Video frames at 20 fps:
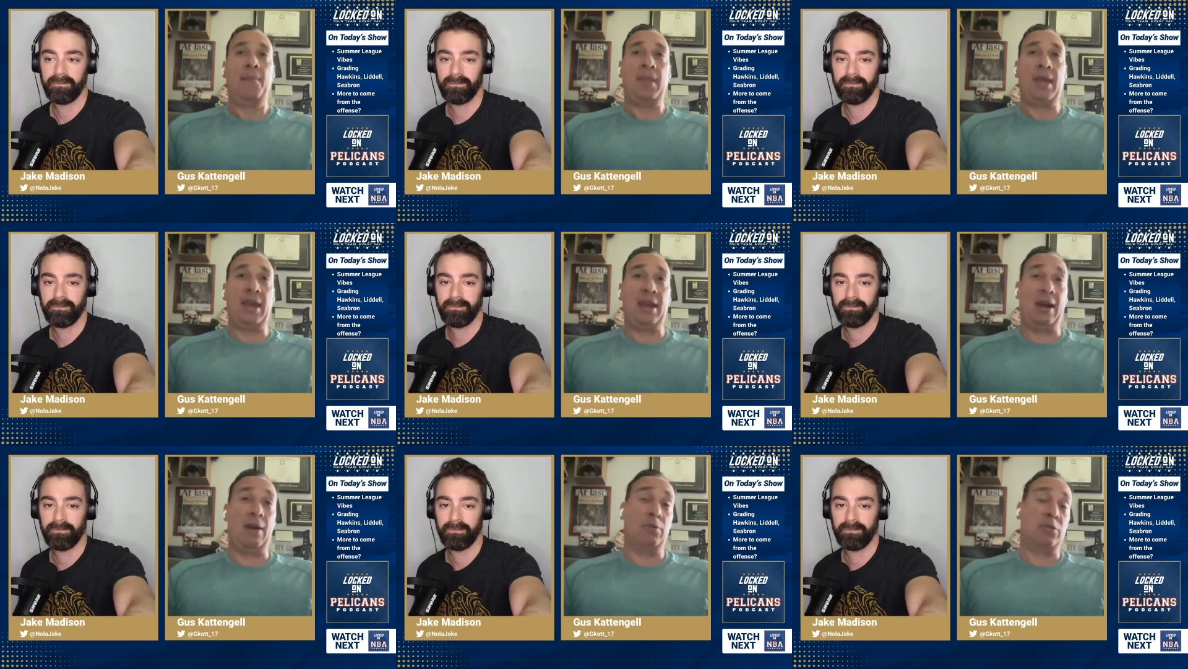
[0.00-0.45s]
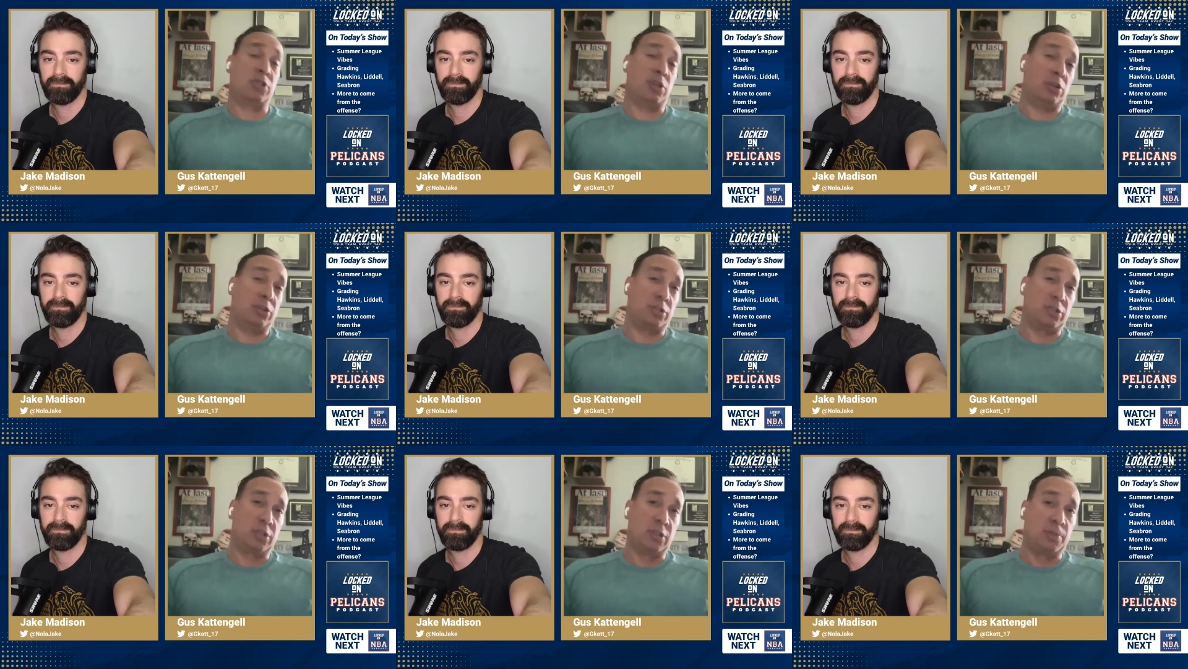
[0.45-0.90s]
Speaker 1: And I was
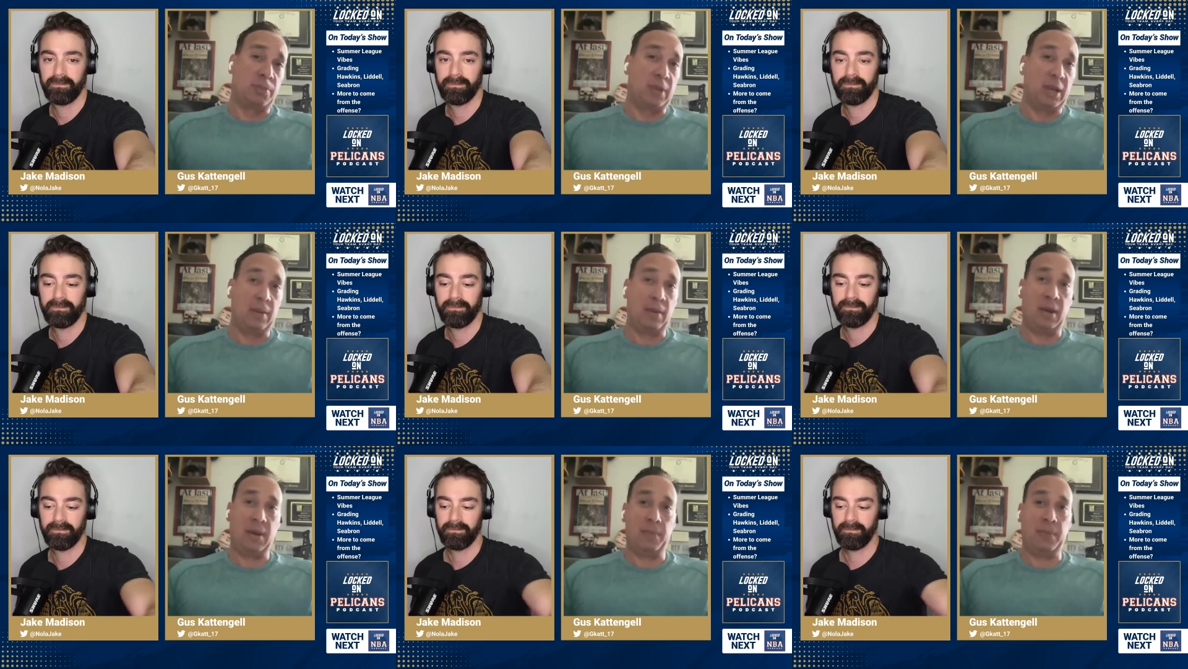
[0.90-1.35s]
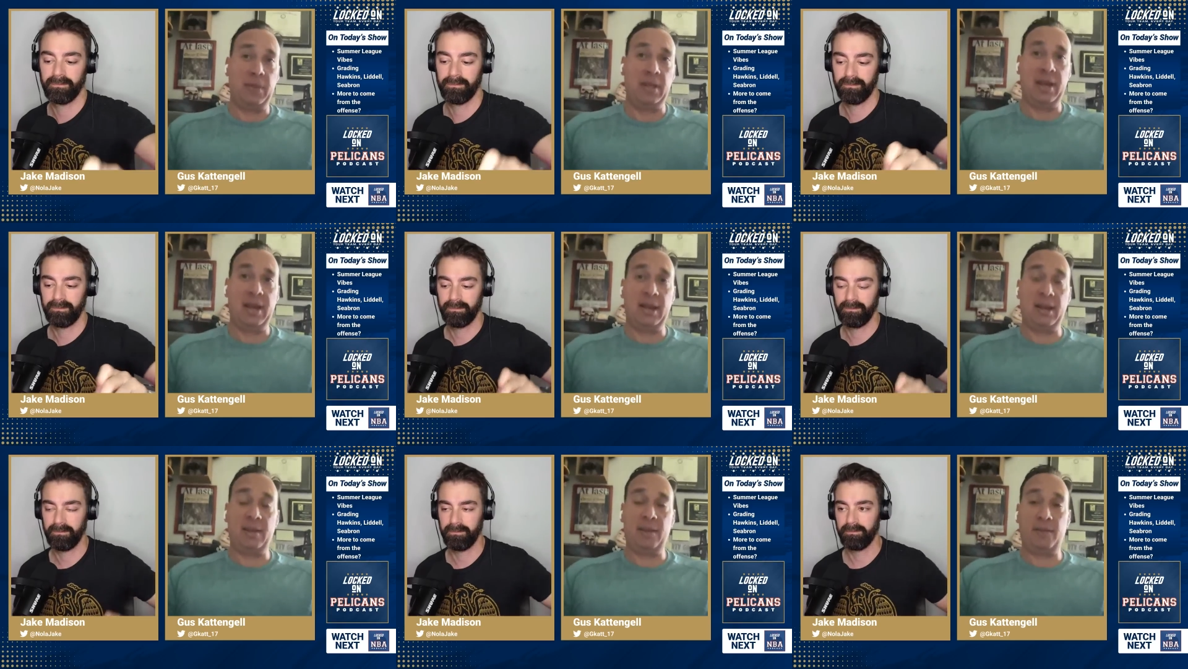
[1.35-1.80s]
also the play by
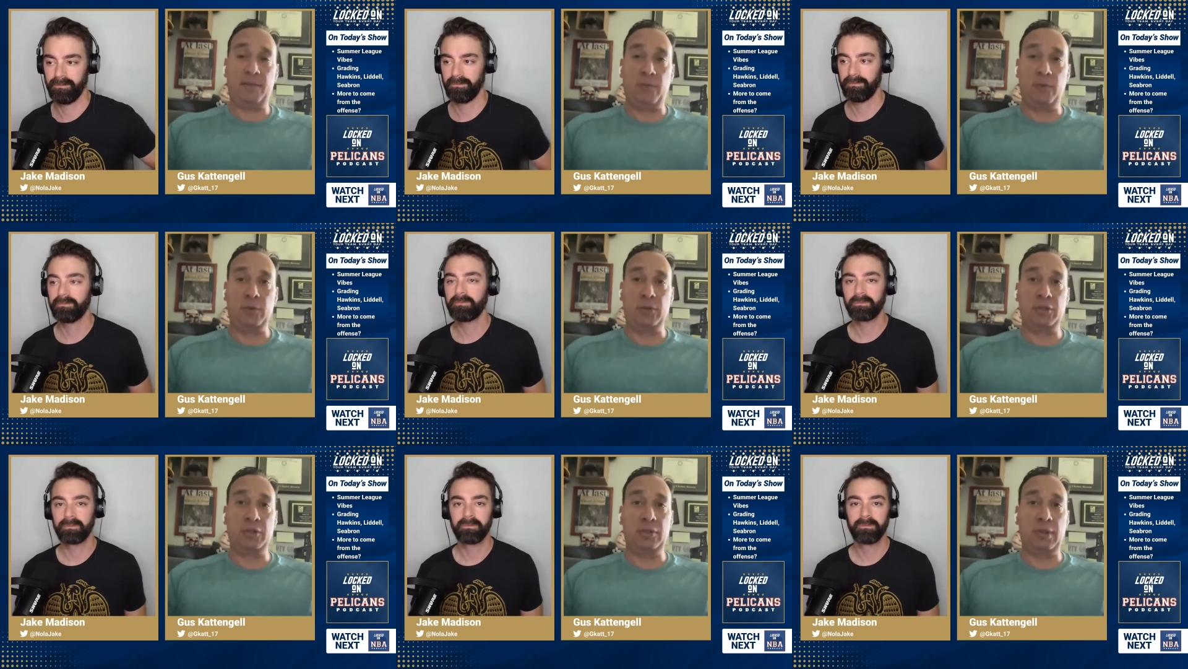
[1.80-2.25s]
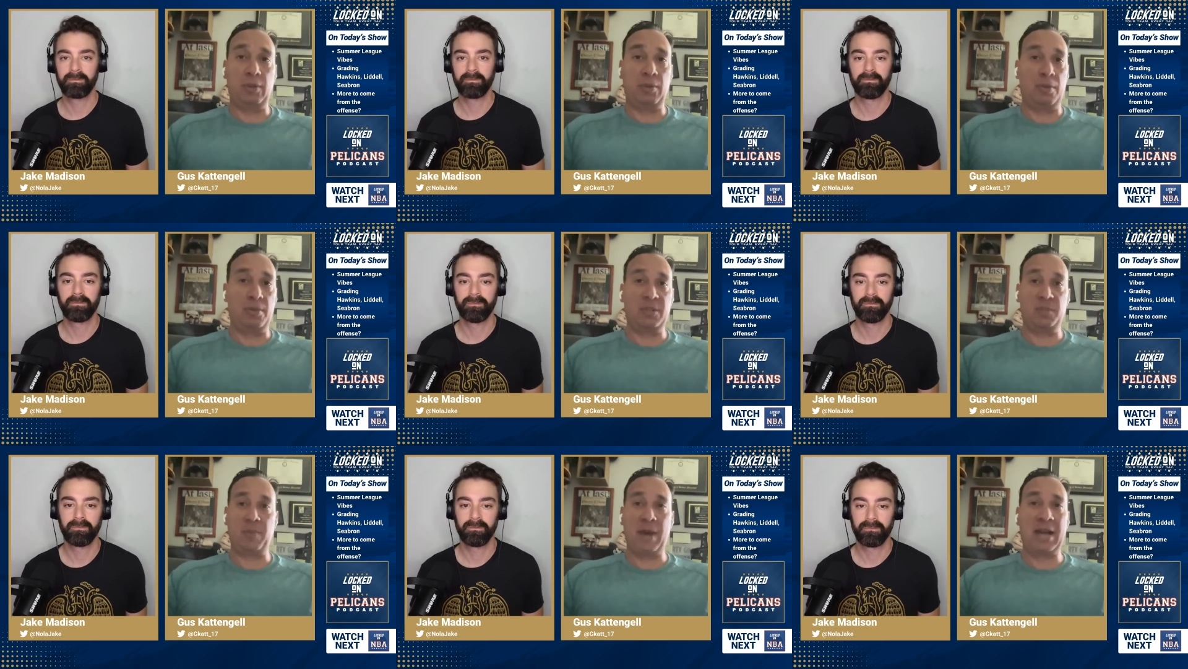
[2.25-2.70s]
play for Tulane
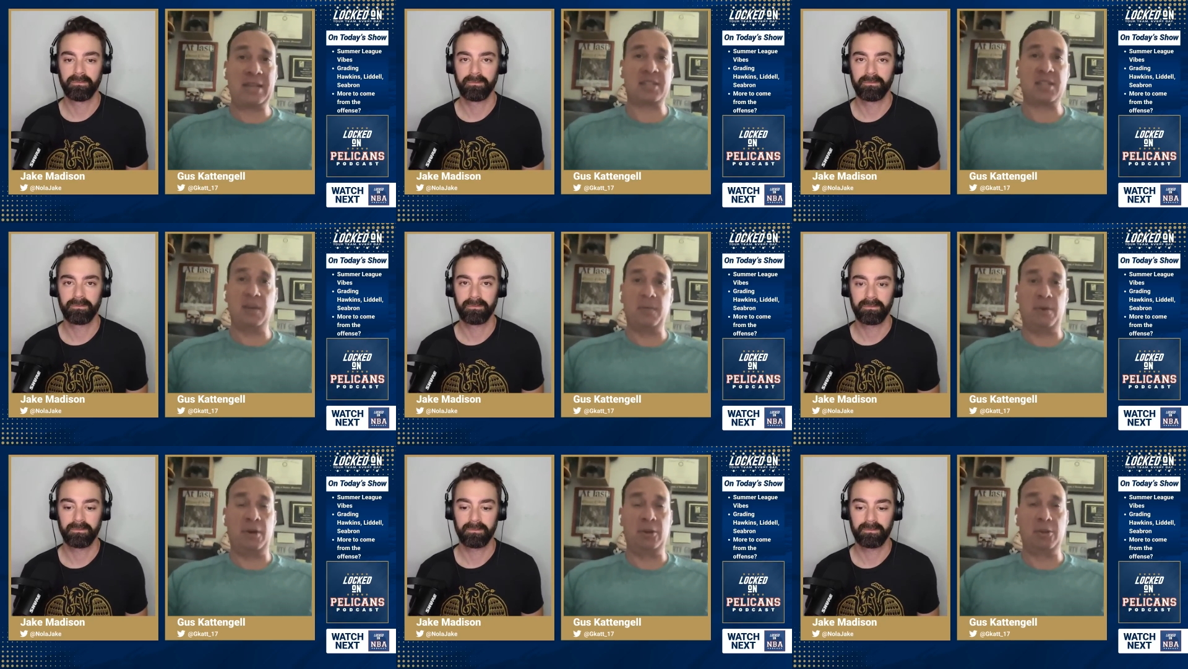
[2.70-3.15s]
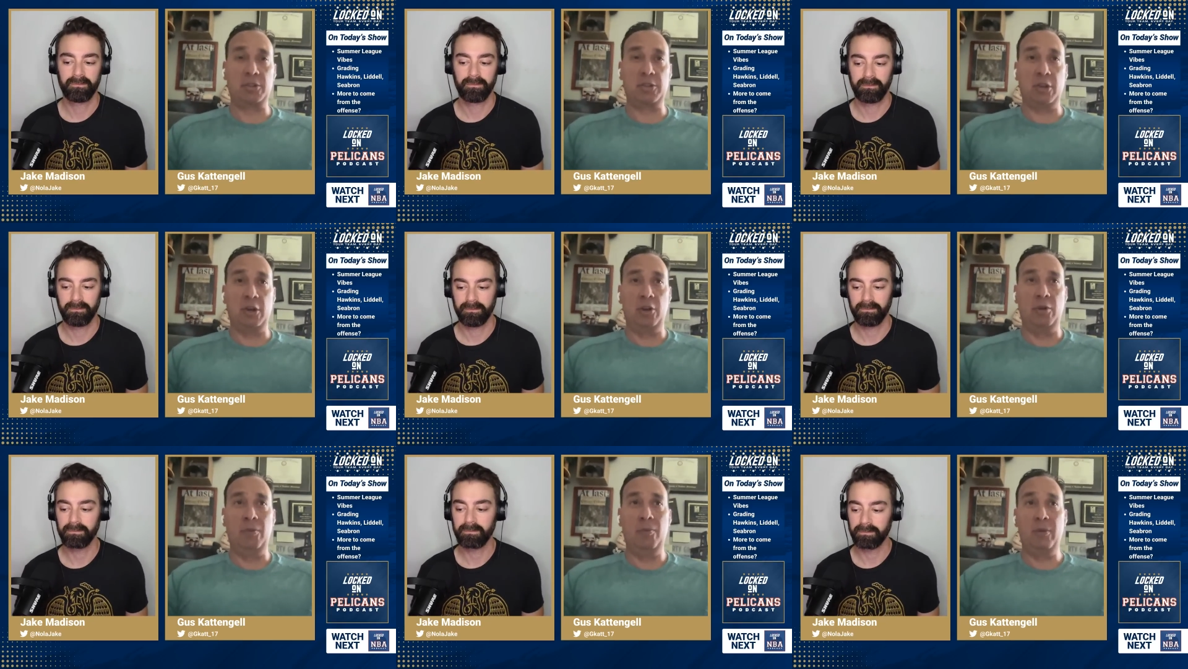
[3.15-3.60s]
women's basketball.
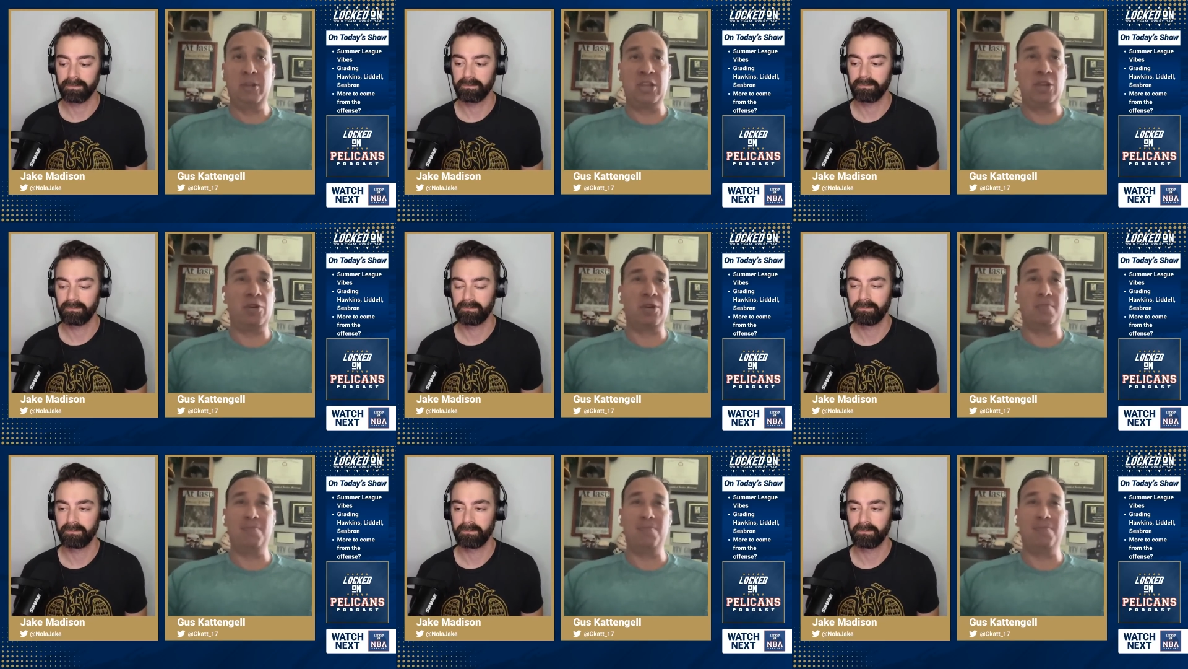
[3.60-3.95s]
So when you